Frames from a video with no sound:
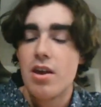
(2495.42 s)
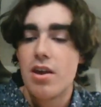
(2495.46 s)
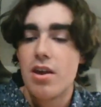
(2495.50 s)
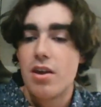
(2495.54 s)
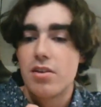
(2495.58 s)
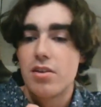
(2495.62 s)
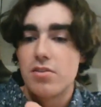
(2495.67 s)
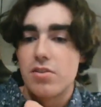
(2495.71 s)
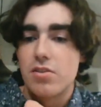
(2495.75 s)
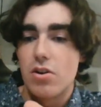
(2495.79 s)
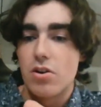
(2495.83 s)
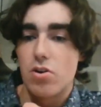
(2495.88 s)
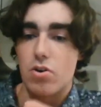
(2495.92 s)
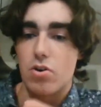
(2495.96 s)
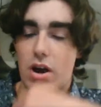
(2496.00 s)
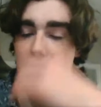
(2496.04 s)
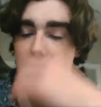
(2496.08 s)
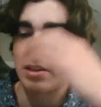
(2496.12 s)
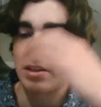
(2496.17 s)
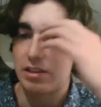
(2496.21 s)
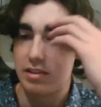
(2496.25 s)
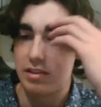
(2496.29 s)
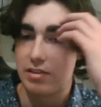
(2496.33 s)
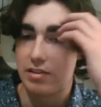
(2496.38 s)
So I
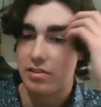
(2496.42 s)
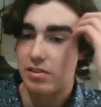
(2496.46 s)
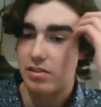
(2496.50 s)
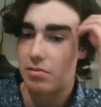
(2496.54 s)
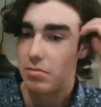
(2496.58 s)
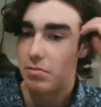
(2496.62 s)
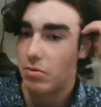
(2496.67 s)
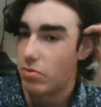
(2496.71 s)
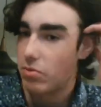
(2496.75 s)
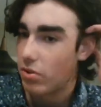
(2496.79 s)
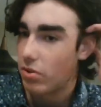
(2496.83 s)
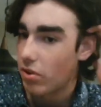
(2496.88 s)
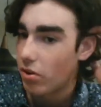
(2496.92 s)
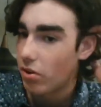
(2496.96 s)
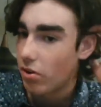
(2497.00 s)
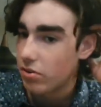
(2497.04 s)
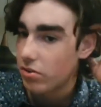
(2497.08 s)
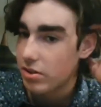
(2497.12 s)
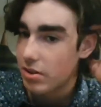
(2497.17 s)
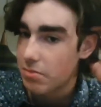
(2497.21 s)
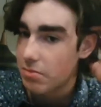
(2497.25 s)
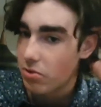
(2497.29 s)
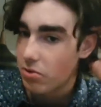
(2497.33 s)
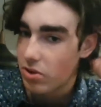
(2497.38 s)
think this is going to be one of the
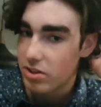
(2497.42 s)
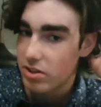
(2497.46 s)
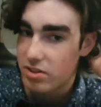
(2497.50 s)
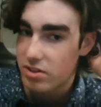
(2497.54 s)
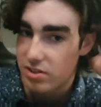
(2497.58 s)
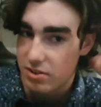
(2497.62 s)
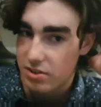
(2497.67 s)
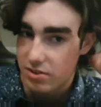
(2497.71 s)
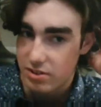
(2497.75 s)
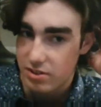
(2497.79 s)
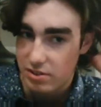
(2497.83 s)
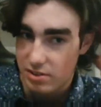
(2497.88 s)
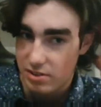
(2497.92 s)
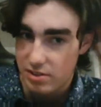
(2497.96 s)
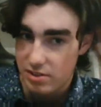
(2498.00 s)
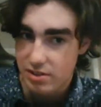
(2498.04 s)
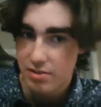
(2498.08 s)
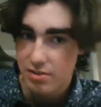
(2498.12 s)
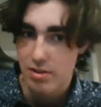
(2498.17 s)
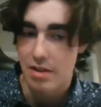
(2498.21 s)
all-time great series.